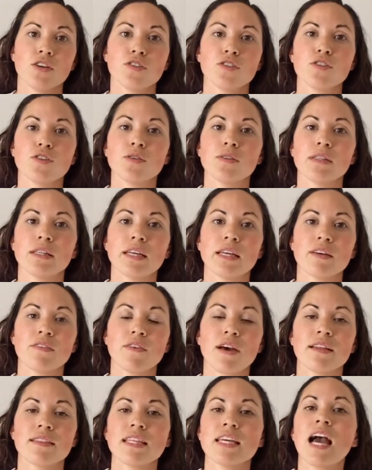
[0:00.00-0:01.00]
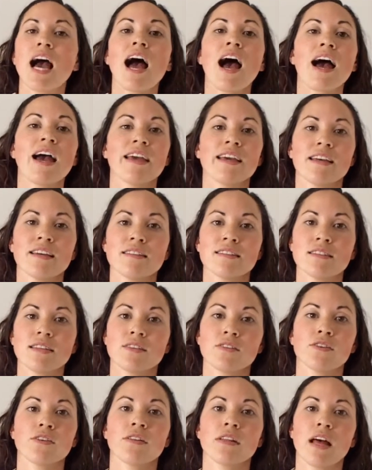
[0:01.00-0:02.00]
to live at the highest
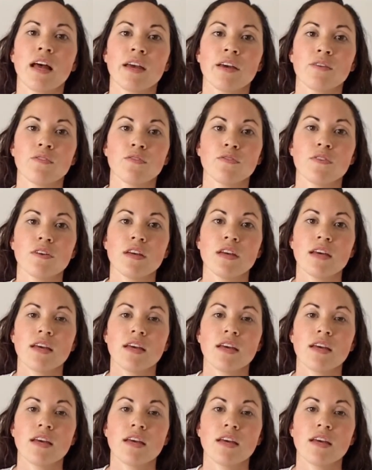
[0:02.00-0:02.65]
in their life